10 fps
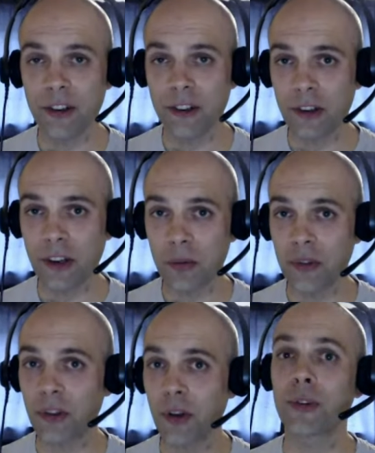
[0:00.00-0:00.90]
and was
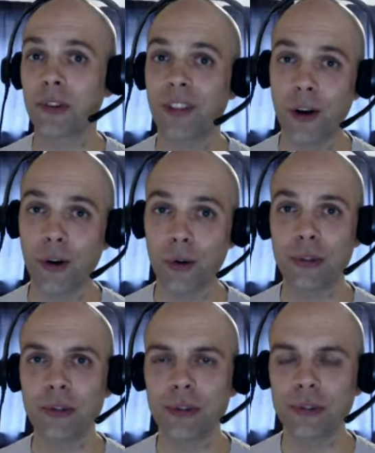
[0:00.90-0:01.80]
open sourcing the whole
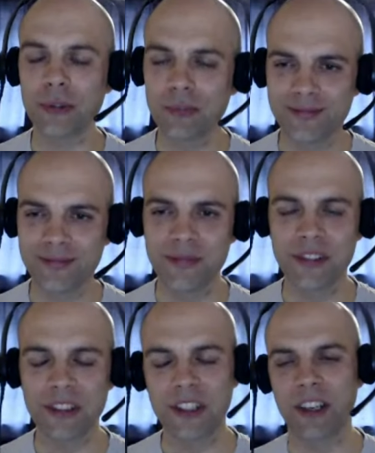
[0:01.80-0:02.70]
tool. So
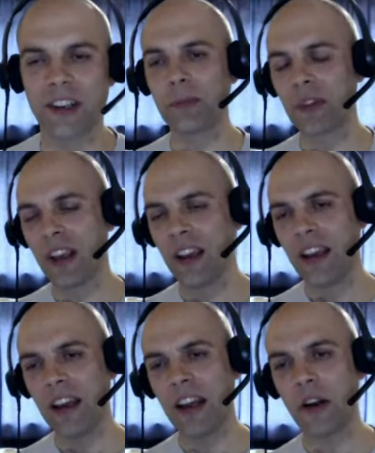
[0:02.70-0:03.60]

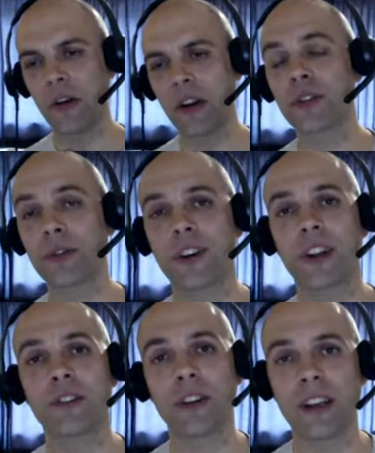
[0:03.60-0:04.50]
anyway, have some fun
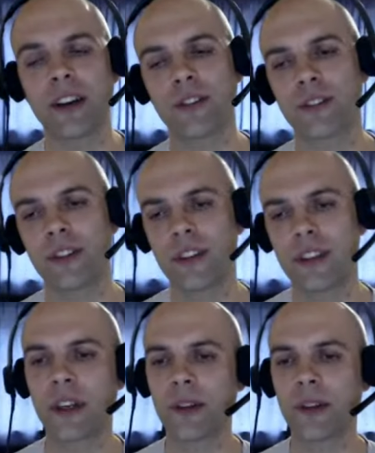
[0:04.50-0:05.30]
reading that for a little bit.